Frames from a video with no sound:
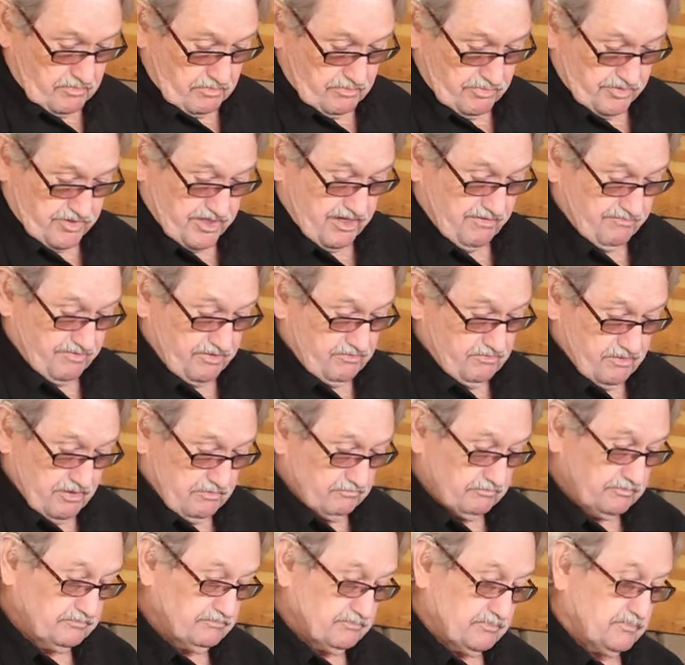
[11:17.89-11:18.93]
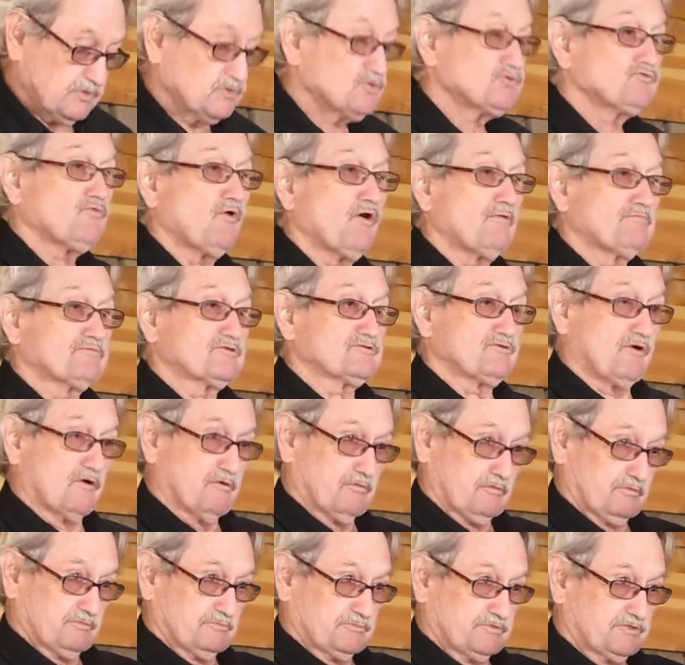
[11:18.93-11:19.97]
7, Swamp
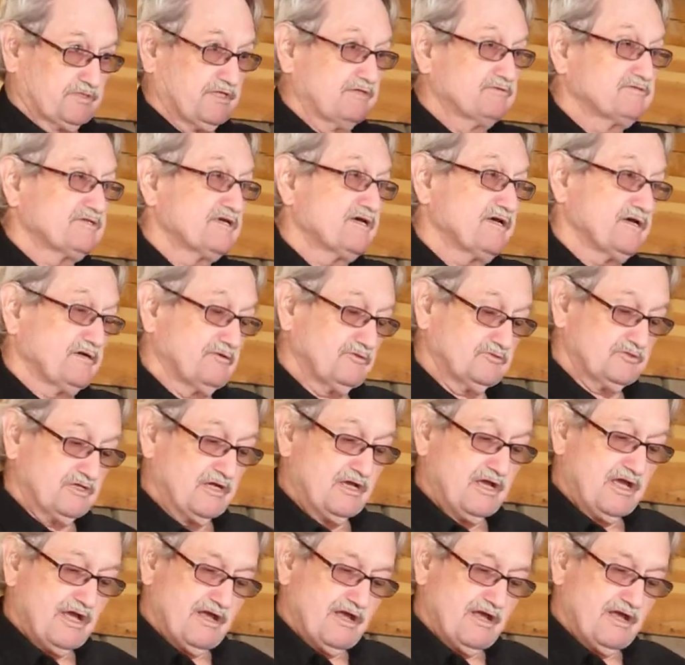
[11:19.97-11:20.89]
Sultans and Tales.